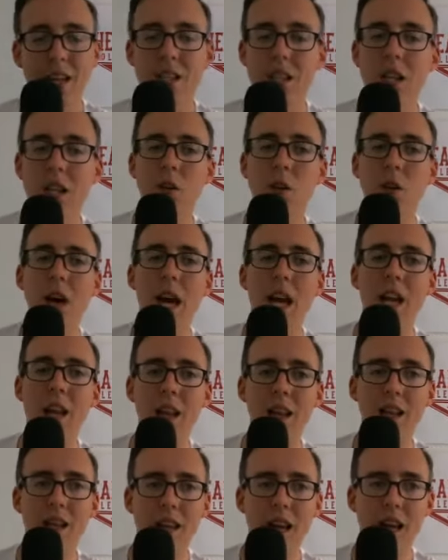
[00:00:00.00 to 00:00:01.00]

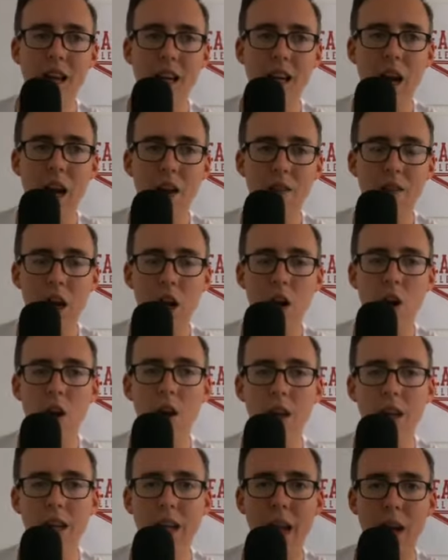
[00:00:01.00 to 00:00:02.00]
single-handedly taking care of the
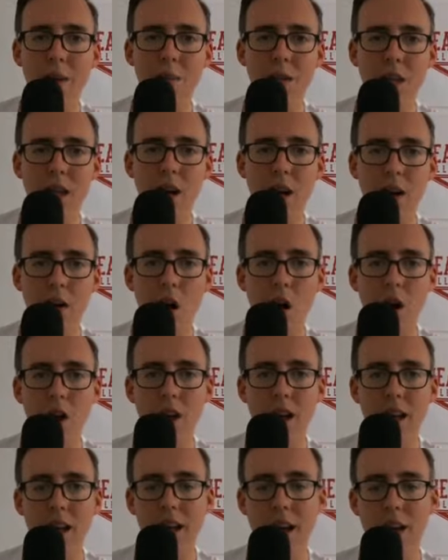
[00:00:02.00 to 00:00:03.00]
early games here on
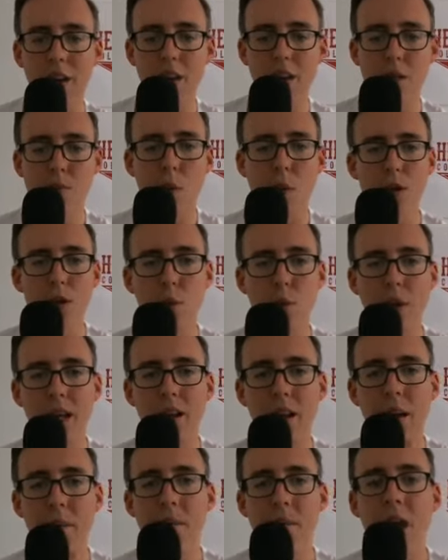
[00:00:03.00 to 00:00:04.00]
Heartland College Sports
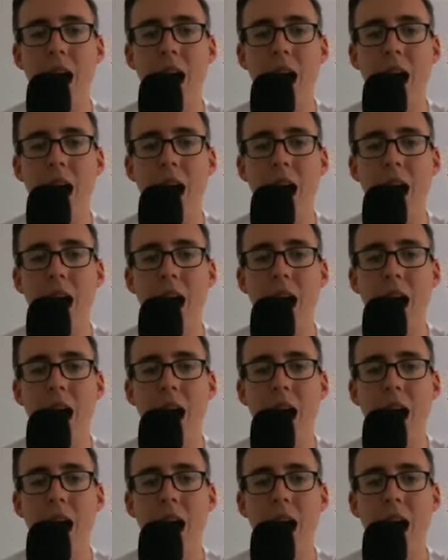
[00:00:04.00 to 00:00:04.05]
Weekly.